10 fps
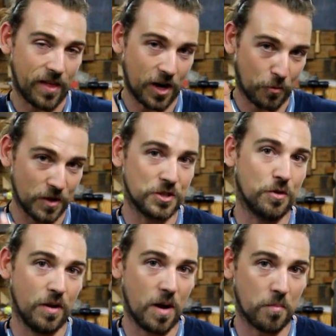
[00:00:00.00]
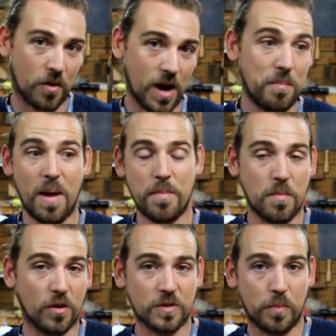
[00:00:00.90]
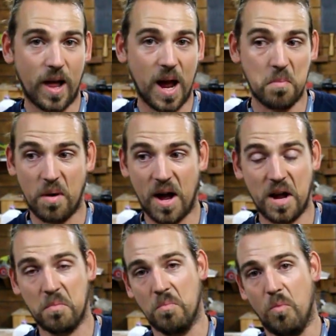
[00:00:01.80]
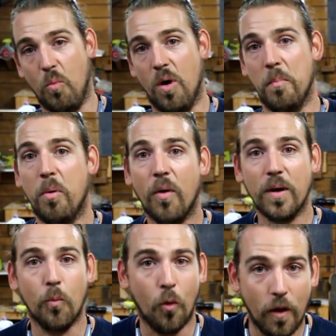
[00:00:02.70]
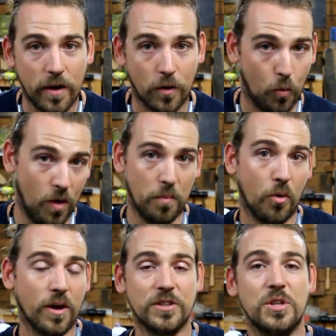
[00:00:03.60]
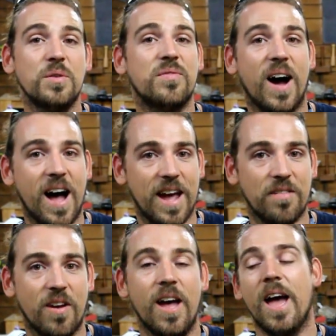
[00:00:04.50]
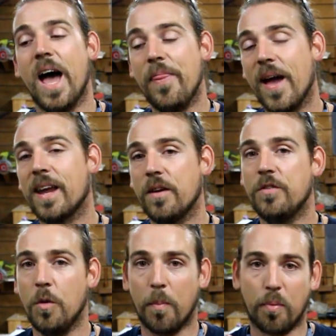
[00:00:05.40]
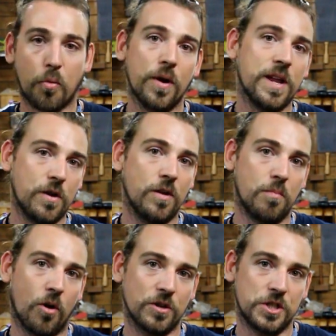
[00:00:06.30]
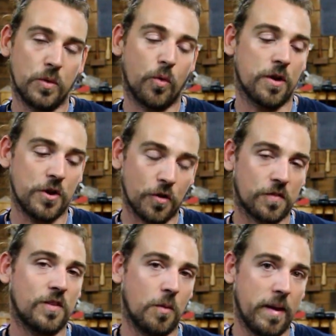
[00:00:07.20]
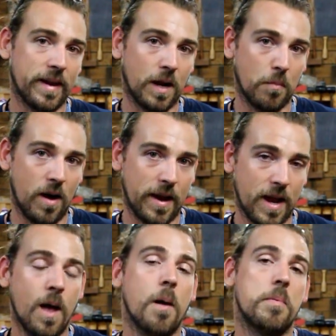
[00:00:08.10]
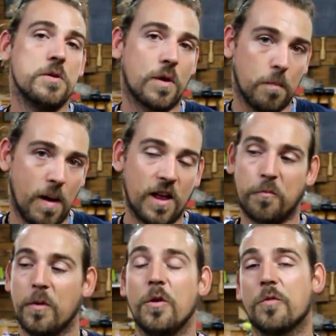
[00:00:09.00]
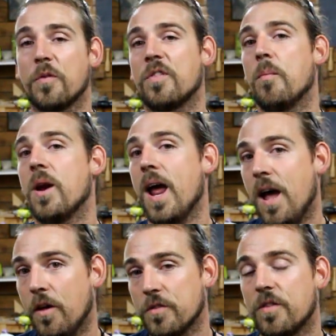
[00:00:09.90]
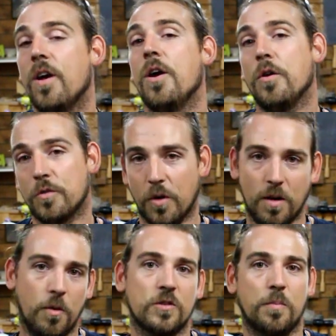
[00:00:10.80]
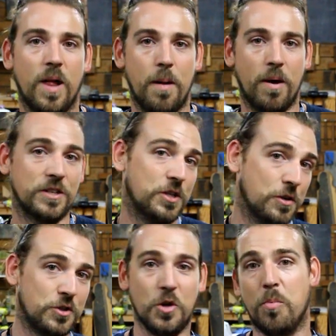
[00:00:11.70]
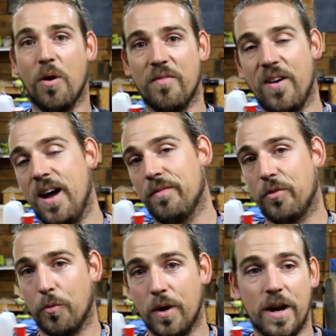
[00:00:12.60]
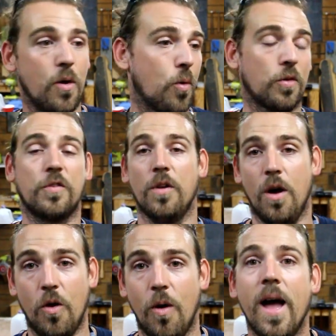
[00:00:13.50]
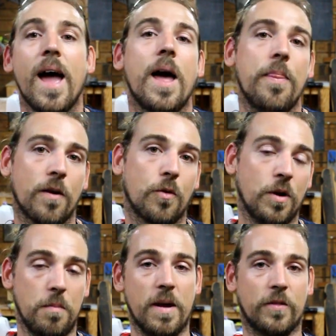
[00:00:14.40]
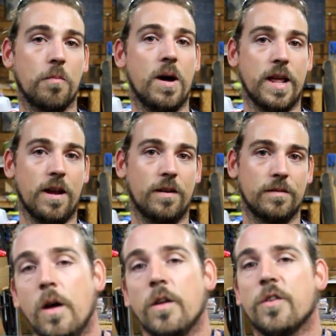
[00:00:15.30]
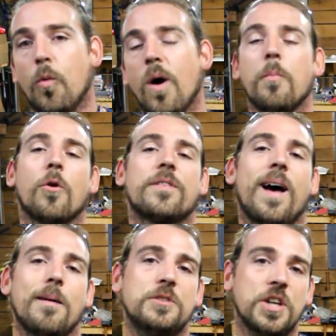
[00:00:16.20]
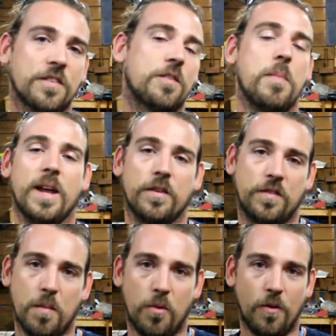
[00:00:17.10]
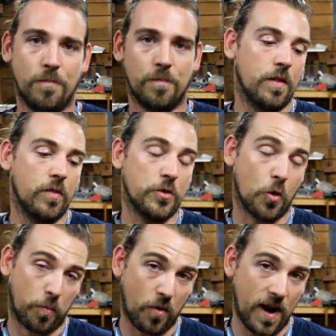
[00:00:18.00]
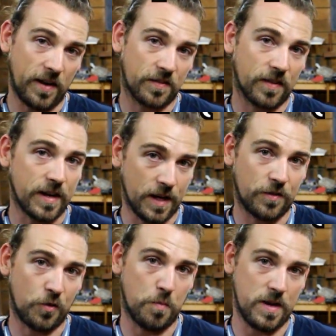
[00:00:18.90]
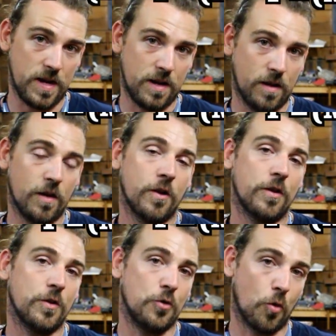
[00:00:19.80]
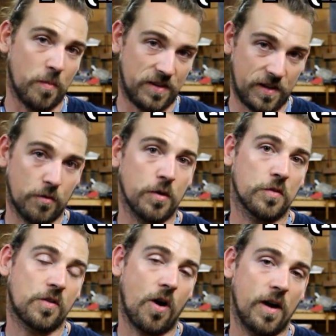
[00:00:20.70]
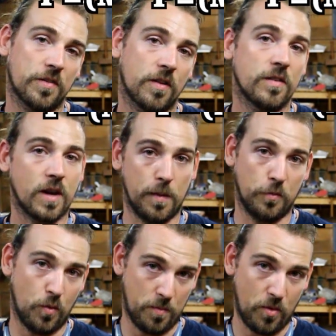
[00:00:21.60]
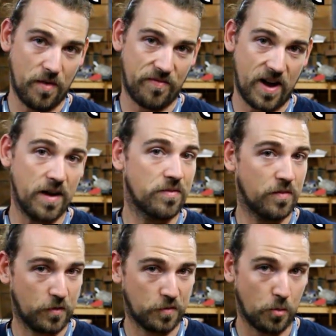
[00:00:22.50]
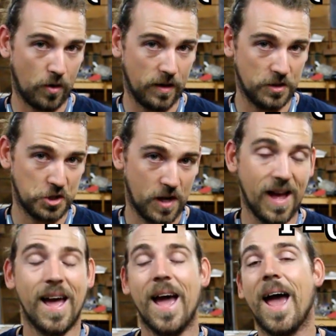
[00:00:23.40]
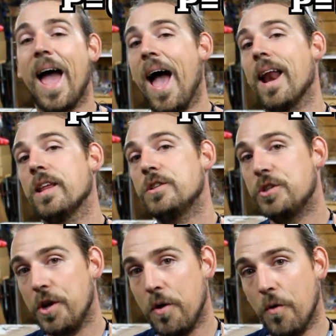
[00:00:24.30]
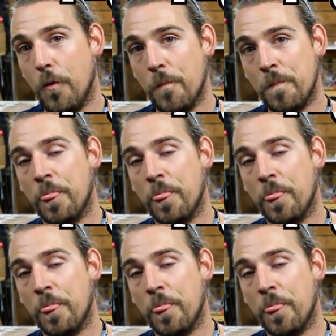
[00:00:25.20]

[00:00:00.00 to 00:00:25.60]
that original number and maybe multiply it by 1.1 or 1.25. And that gives you a pretty good margin where you're still making money, but you can mass produce for someone else who's going to multiply it by 2, 2.5, 3 or so, and they're going to make their money. So one more time, just to make it simple, your price needs to be your materials cost times 1.5 for spoilage, added to